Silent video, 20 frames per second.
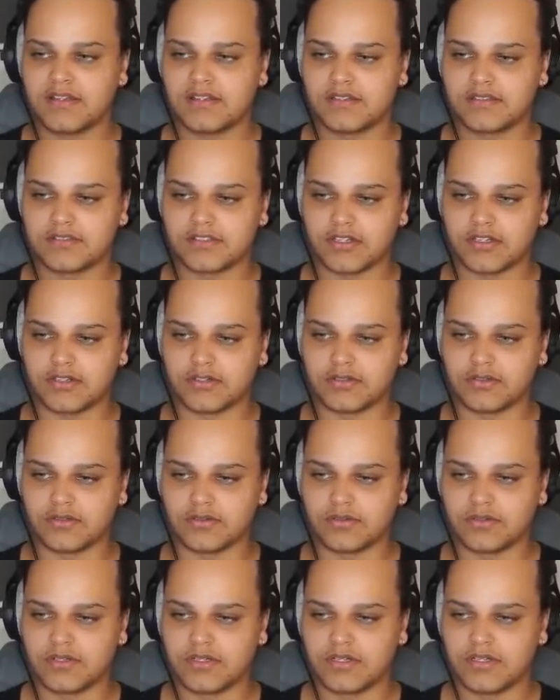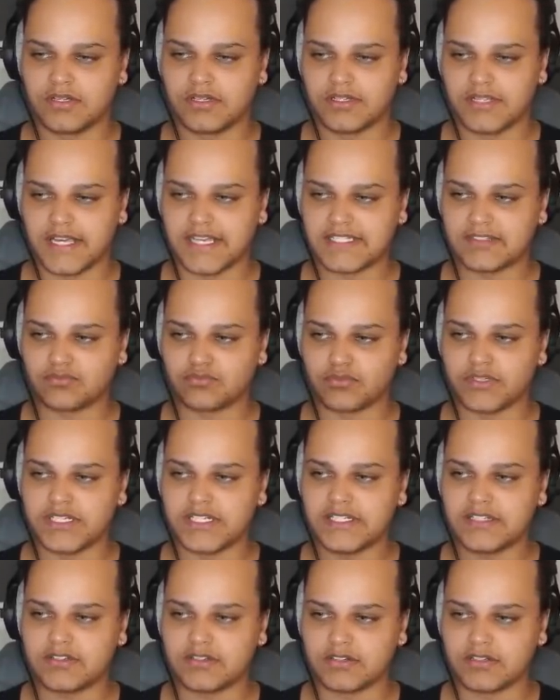So it's
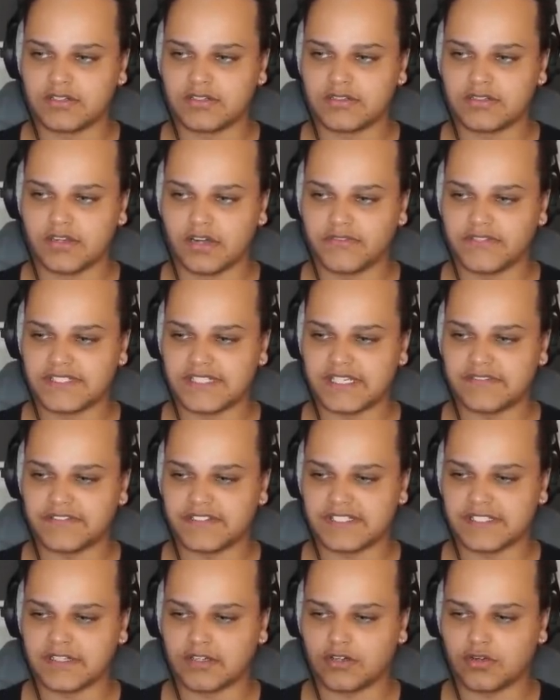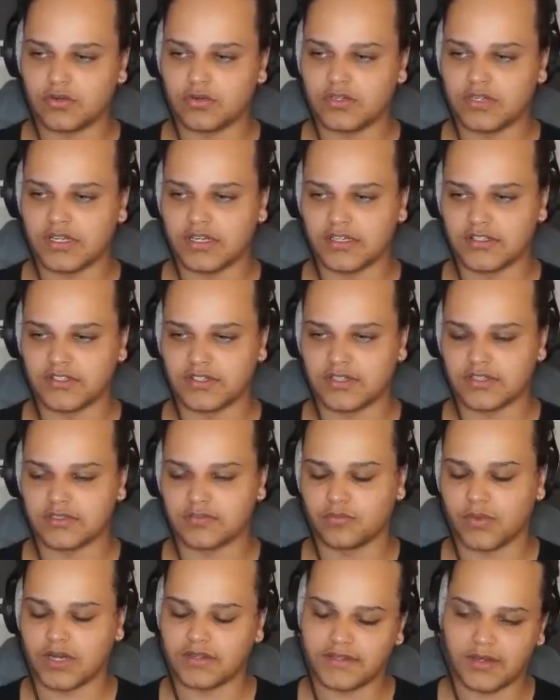really good. Obviously, if it's in the corner, you
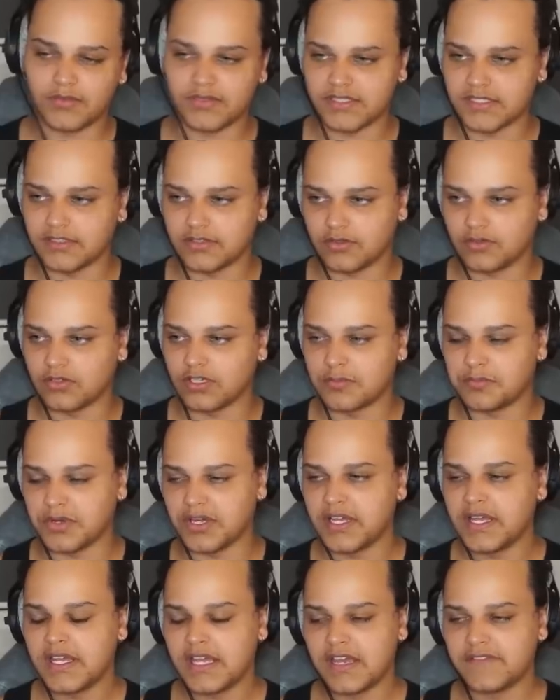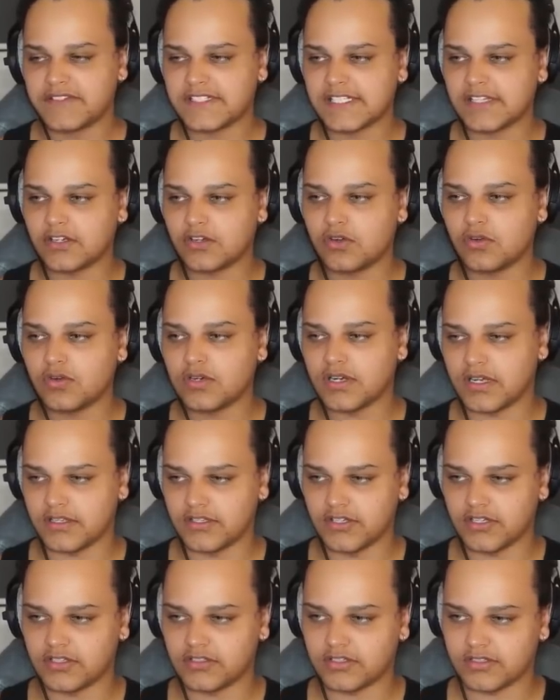can... Well, that wasn't in the corner, but if it's in the corner,
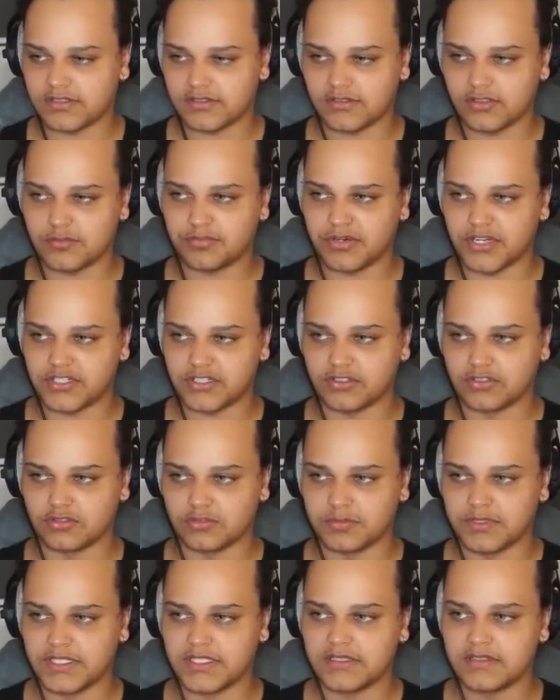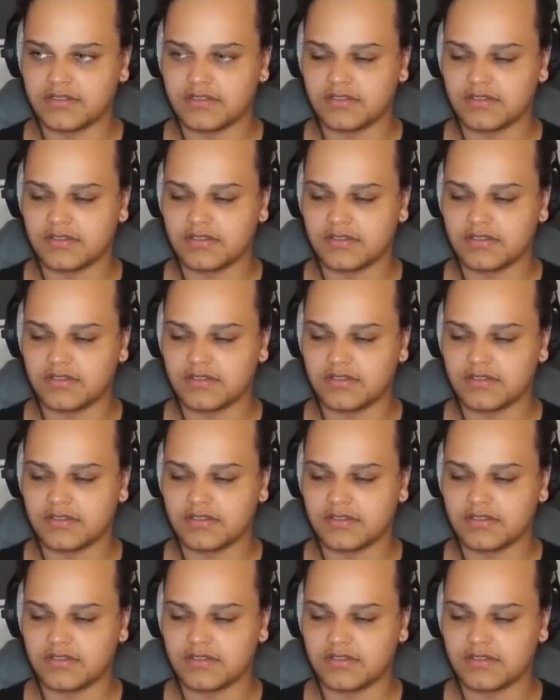you can just do pressure normally.